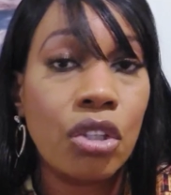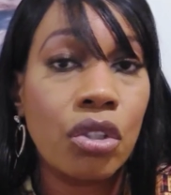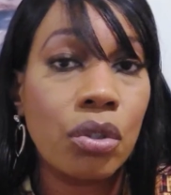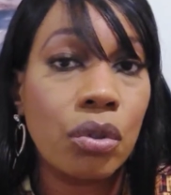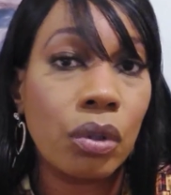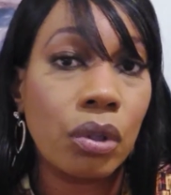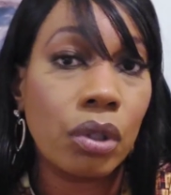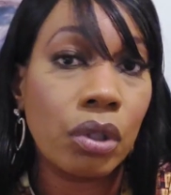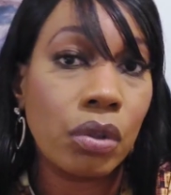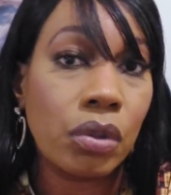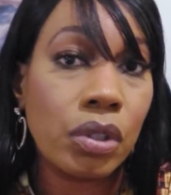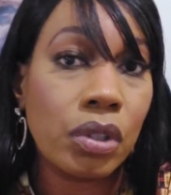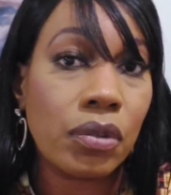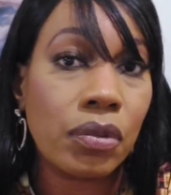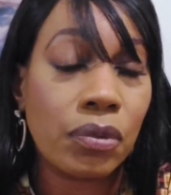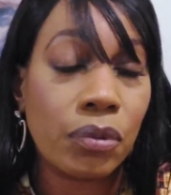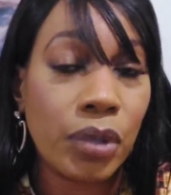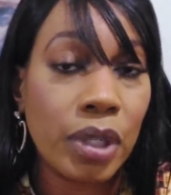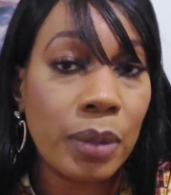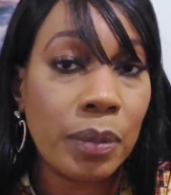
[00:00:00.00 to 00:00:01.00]
You'll lose the
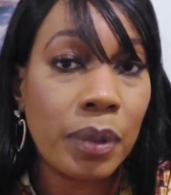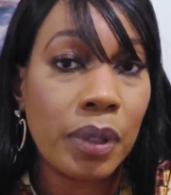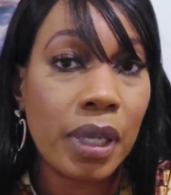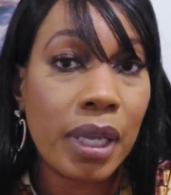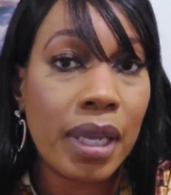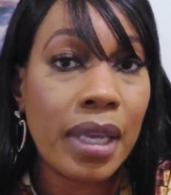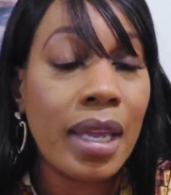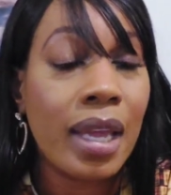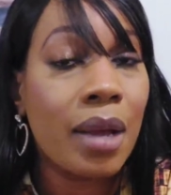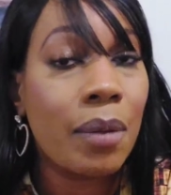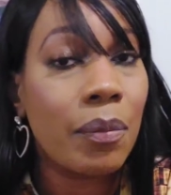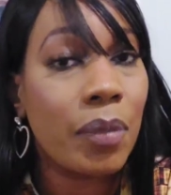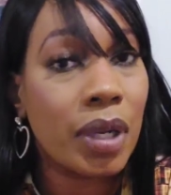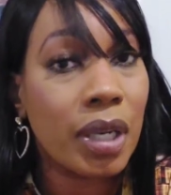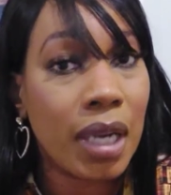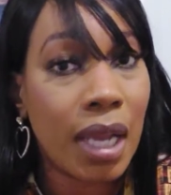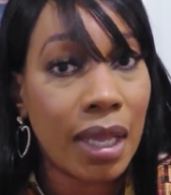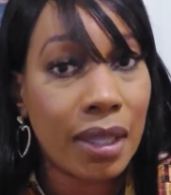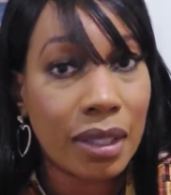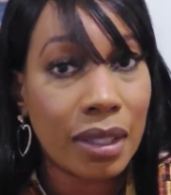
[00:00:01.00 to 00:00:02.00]
free play,
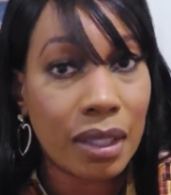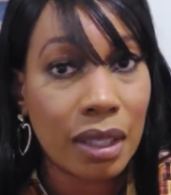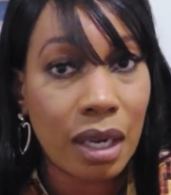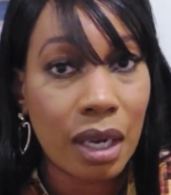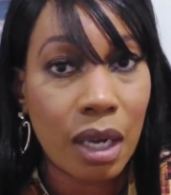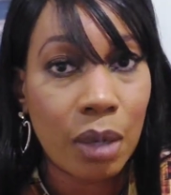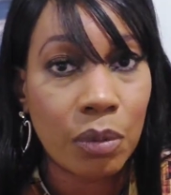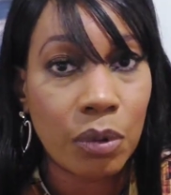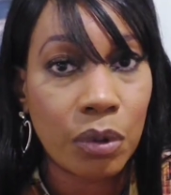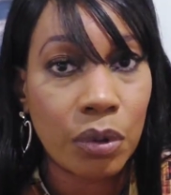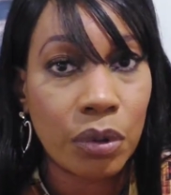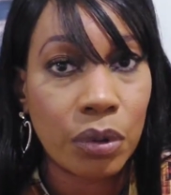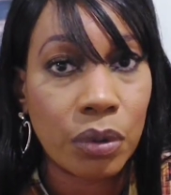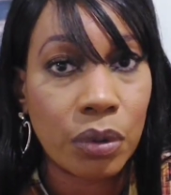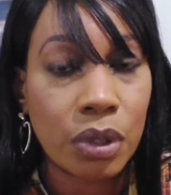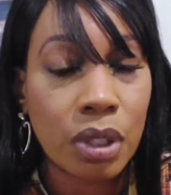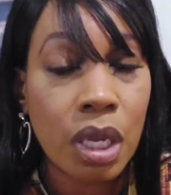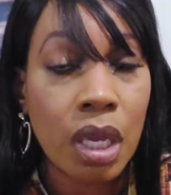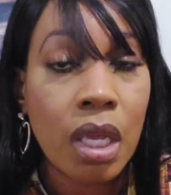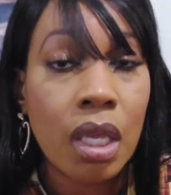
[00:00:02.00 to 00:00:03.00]
but not the comp
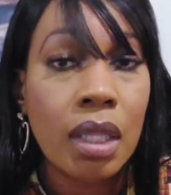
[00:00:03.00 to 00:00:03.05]
cruise.